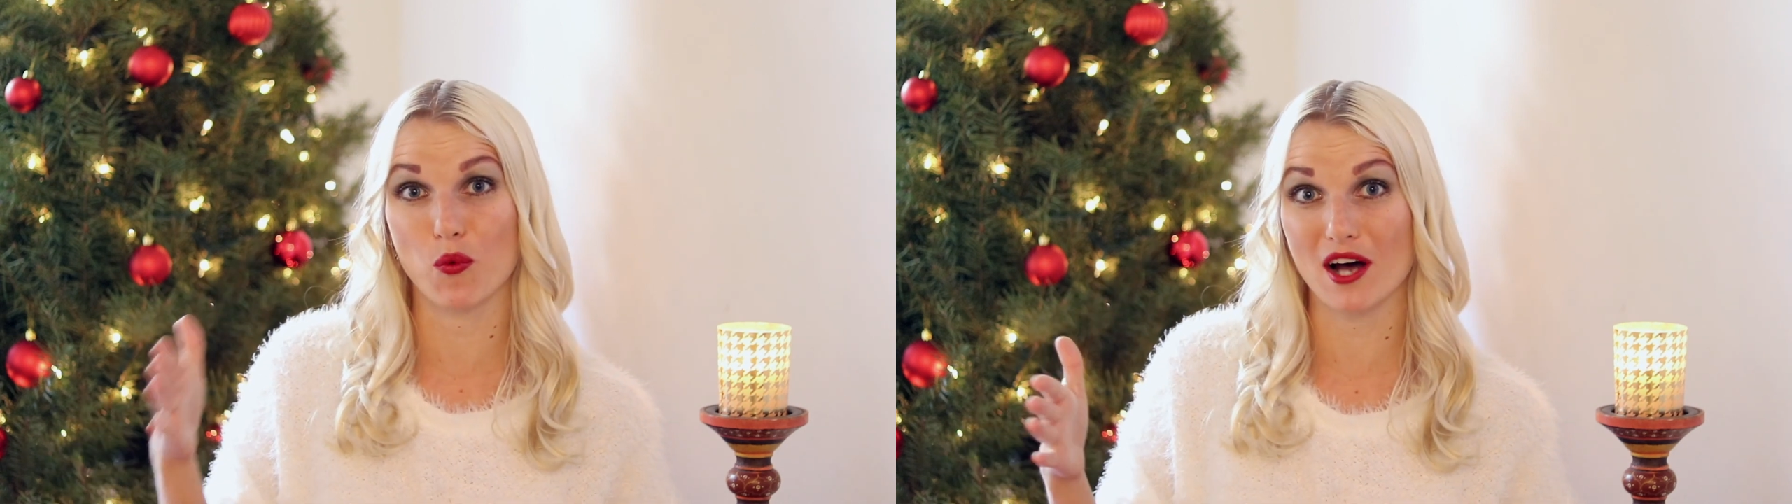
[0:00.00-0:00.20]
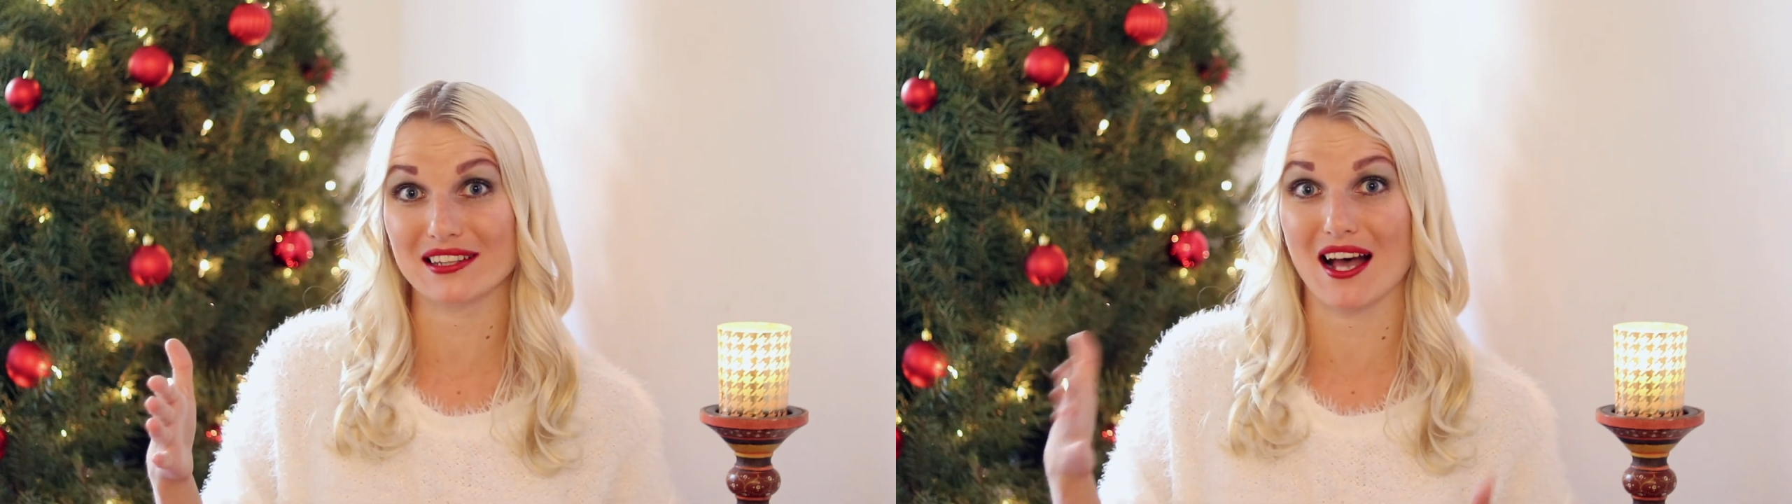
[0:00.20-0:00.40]

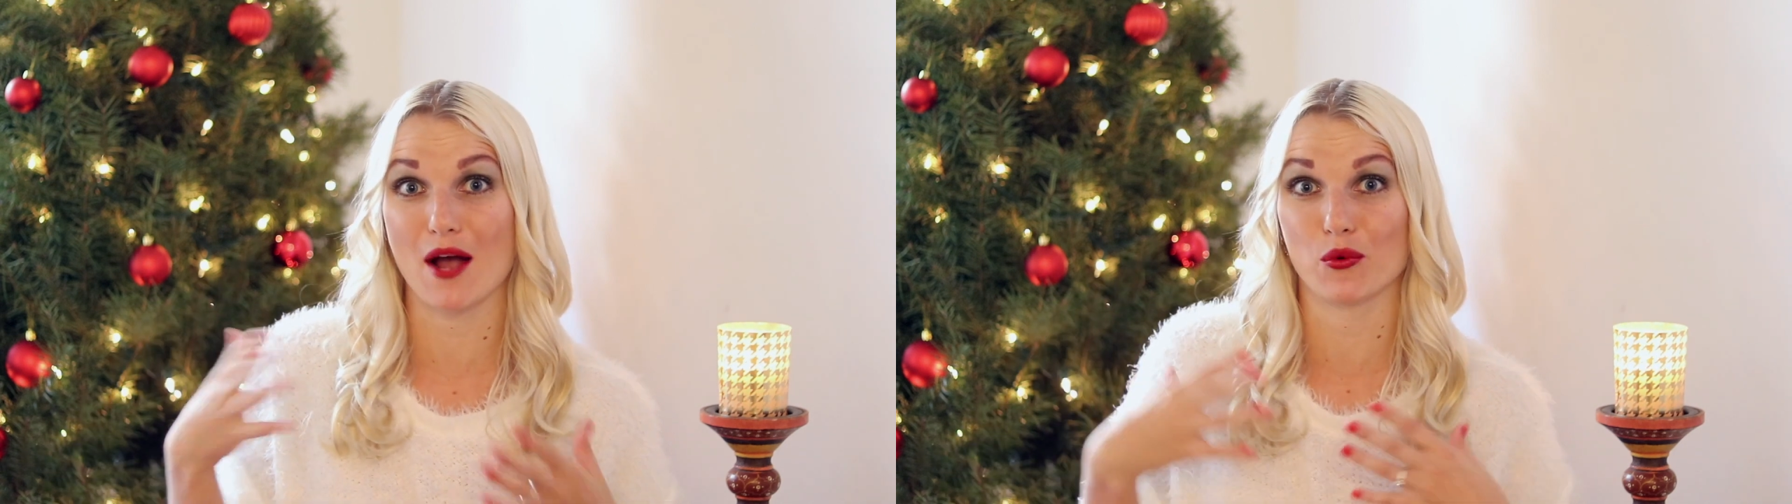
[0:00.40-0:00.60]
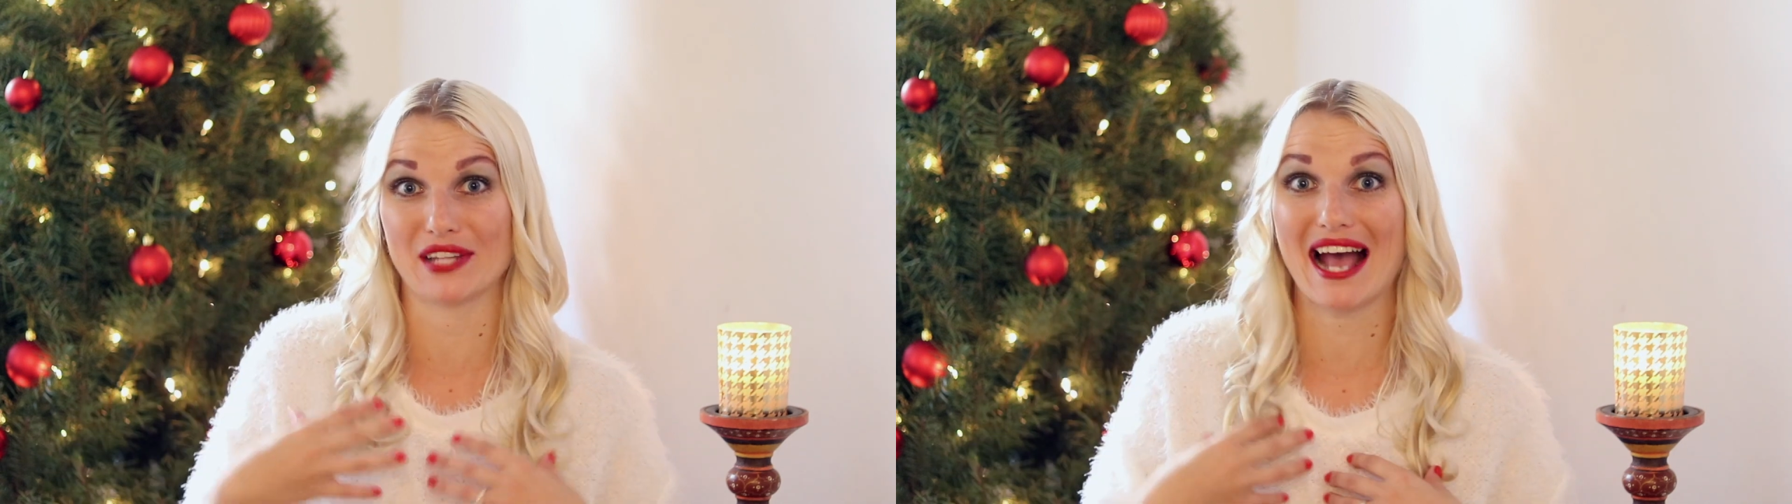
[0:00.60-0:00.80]
what
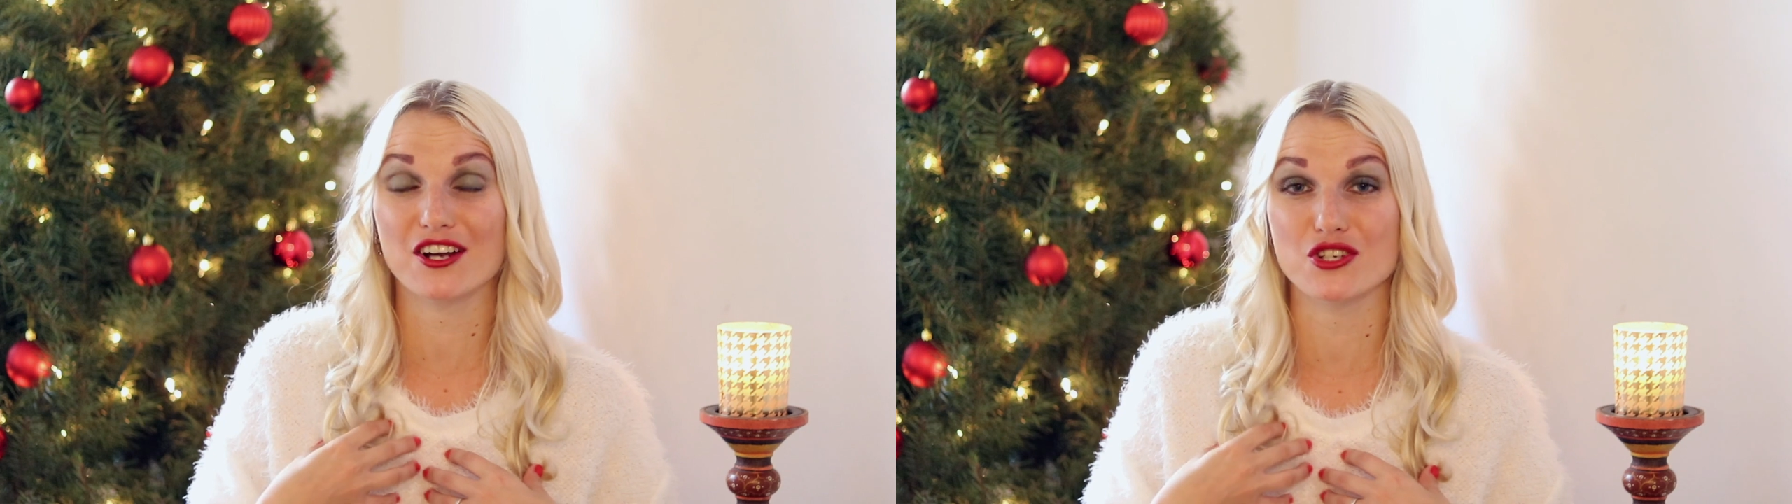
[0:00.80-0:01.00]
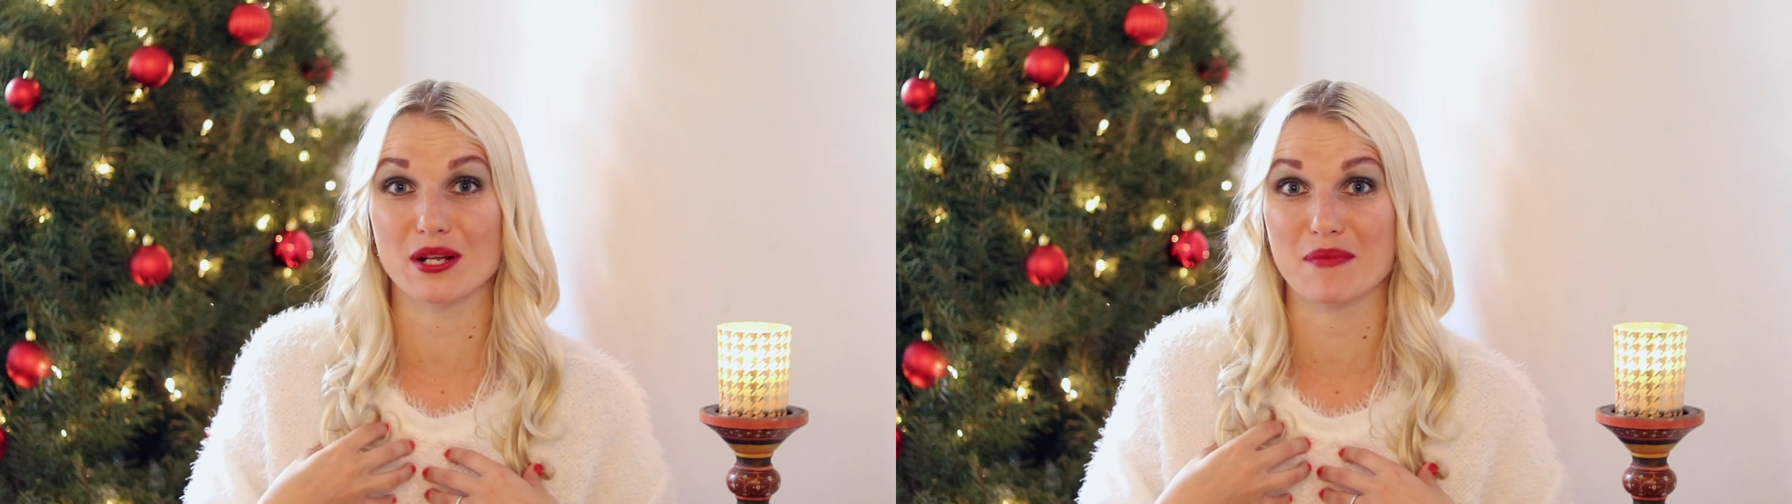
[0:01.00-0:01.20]
I would
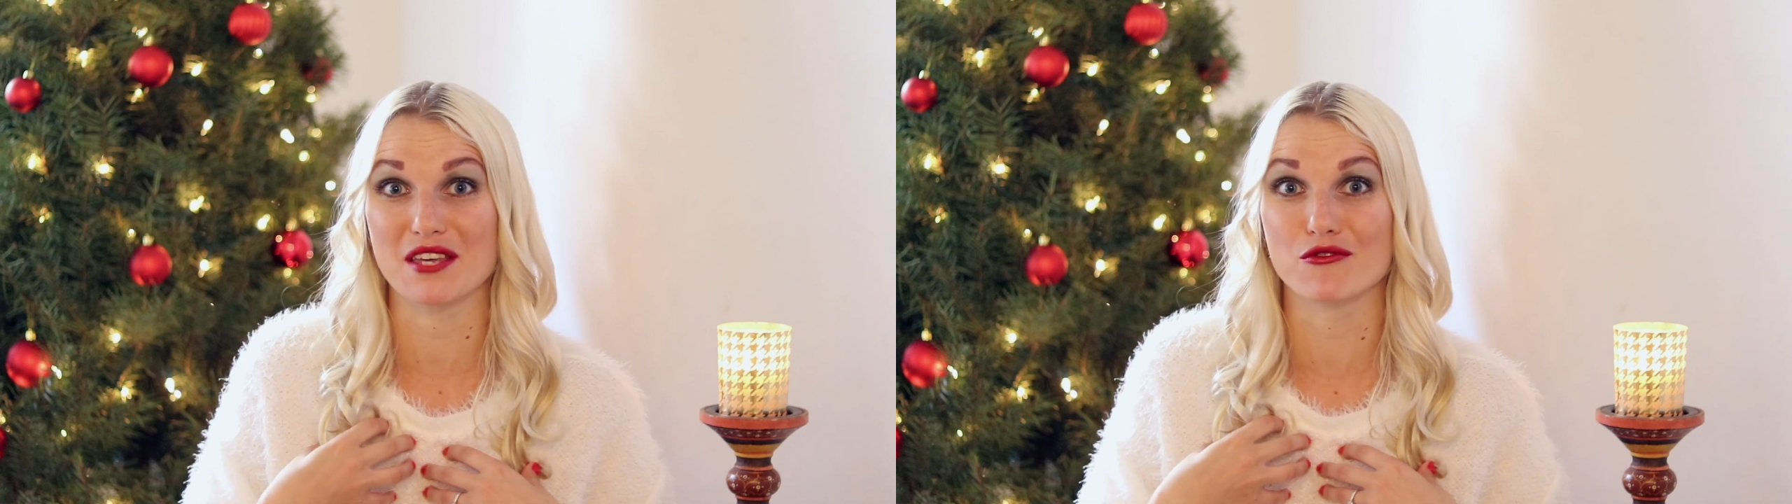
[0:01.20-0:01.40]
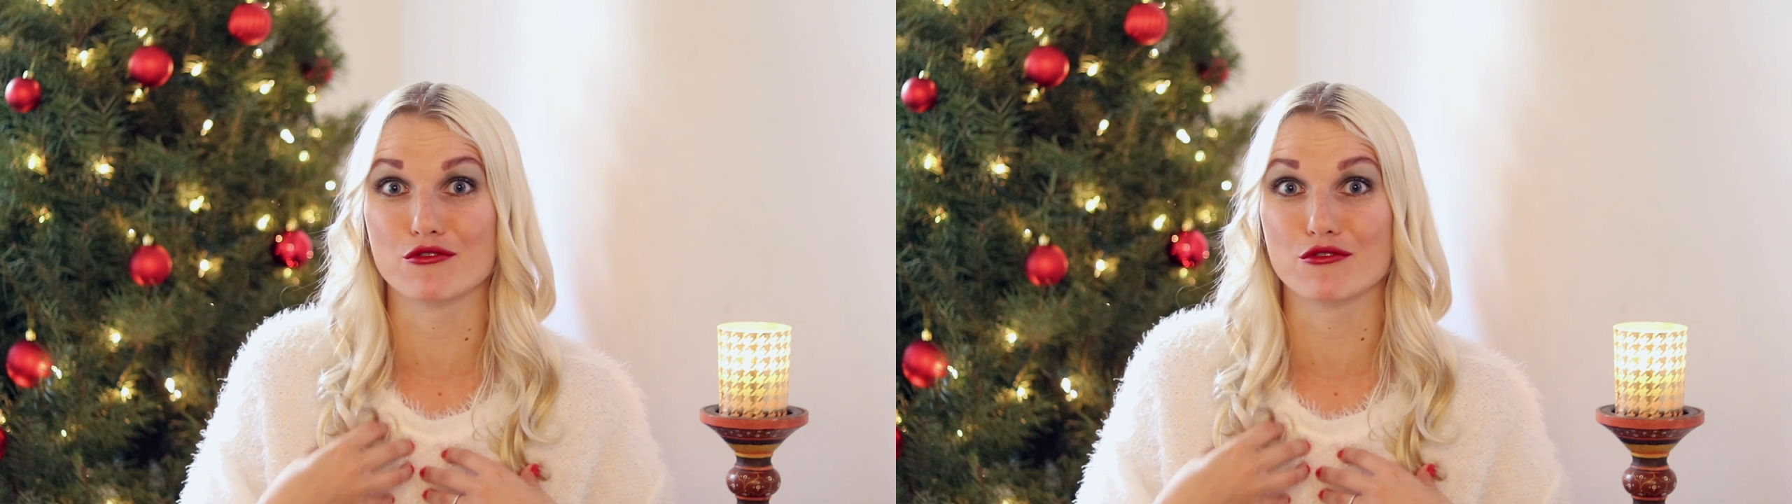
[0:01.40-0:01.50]
actually be